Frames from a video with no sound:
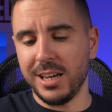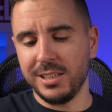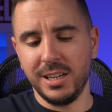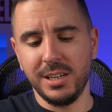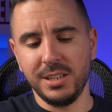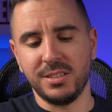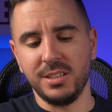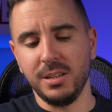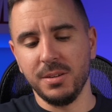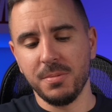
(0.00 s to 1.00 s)
And here is
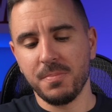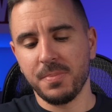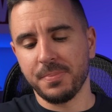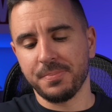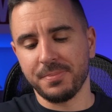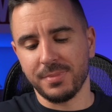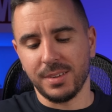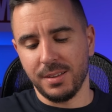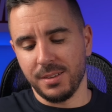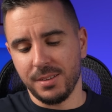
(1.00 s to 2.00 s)
the
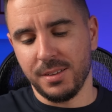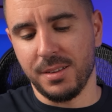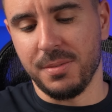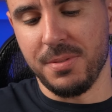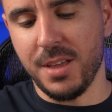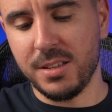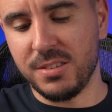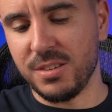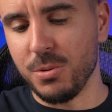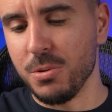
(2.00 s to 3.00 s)
not
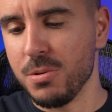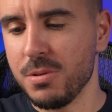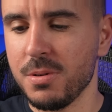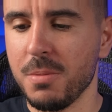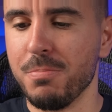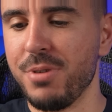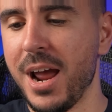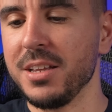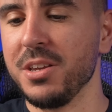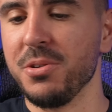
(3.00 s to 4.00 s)
so
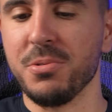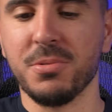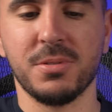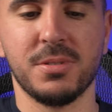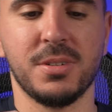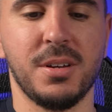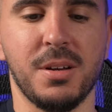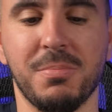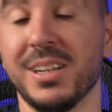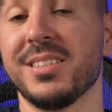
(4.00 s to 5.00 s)
brand new,
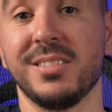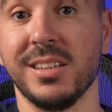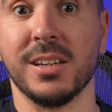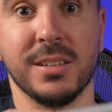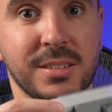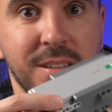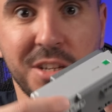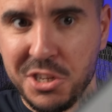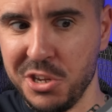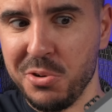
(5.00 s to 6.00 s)
but still
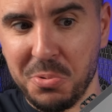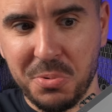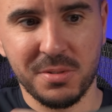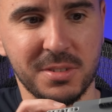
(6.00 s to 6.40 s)
new